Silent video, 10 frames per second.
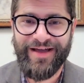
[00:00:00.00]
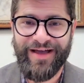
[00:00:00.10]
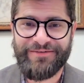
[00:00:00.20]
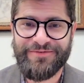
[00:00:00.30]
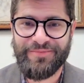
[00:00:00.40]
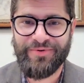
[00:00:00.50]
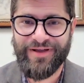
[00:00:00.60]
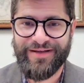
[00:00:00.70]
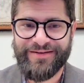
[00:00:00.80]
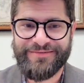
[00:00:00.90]
after
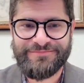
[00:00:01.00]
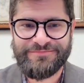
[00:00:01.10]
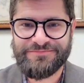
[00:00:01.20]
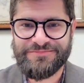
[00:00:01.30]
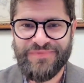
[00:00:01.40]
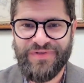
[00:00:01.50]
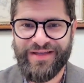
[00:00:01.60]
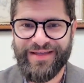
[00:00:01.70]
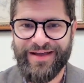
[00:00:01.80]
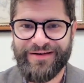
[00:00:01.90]
break.
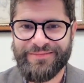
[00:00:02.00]
Take care.